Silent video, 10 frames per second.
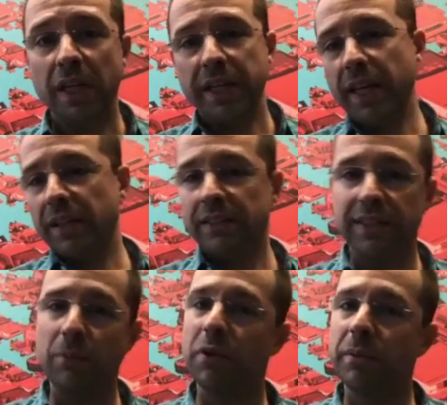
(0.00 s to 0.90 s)
yeah,
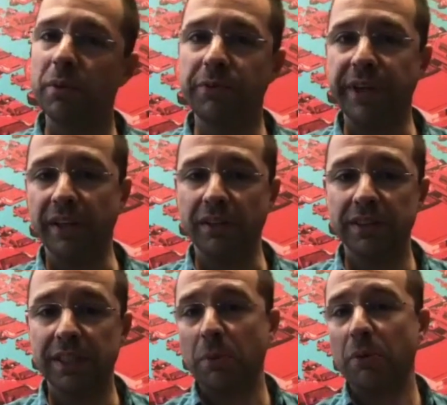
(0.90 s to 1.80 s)
some of them will fail,
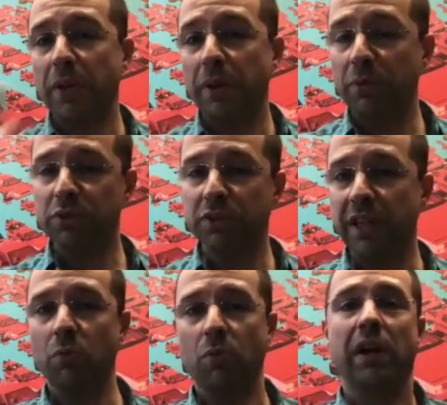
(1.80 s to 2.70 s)
some of them will just
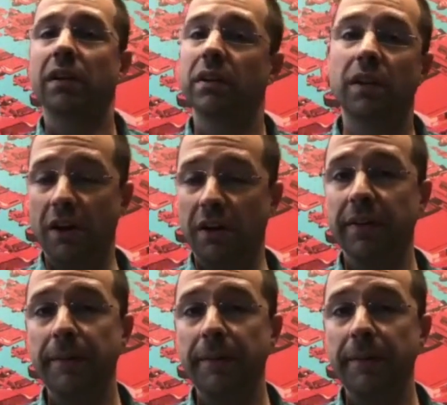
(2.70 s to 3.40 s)
like waddle along,